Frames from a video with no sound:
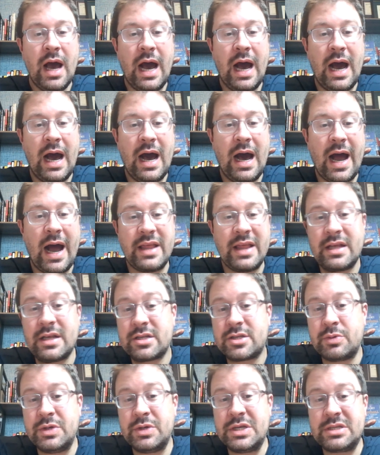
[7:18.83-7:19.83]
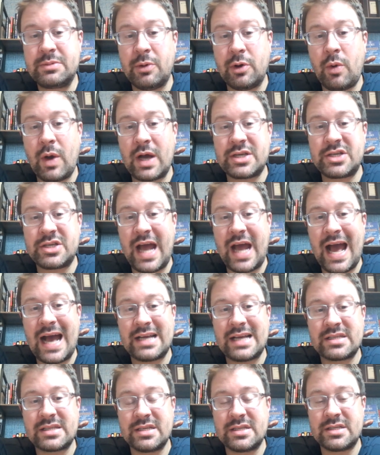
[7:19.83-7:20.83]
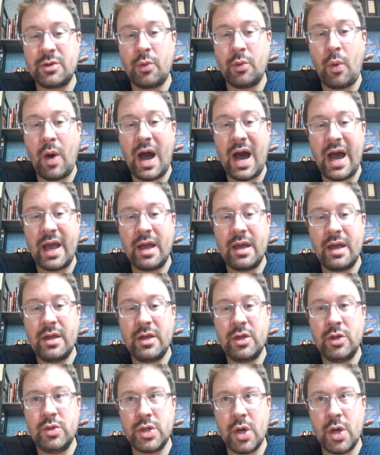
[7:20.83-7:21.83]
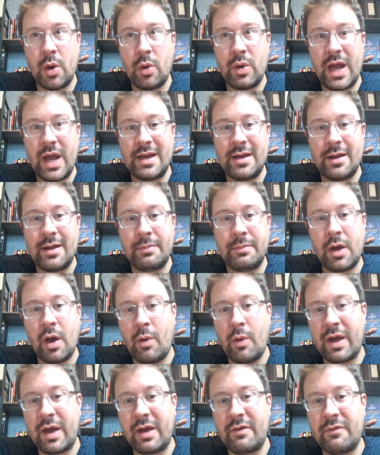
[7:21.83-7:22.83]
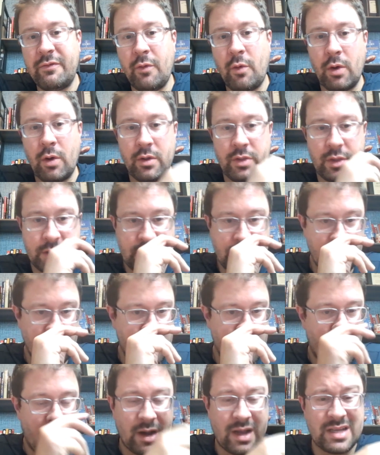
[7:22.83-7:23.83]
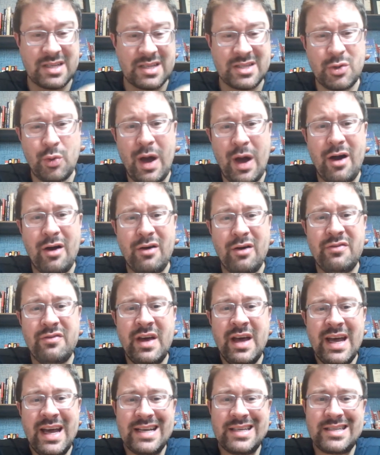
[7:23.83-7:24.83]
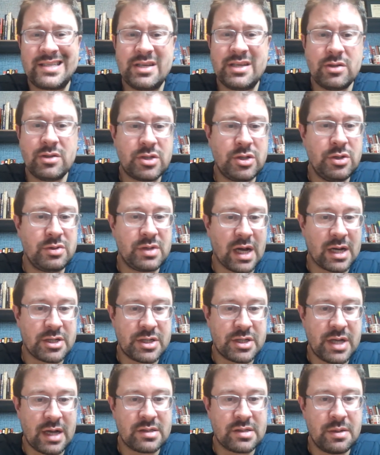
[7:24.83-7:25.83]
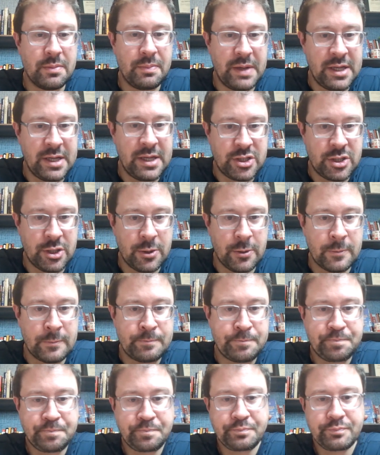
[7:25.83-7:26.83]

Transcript: I think it's a reasonable question to ask as to why you don't end up going for the 2 there, because 12 is still 2 touchdowns to beat you.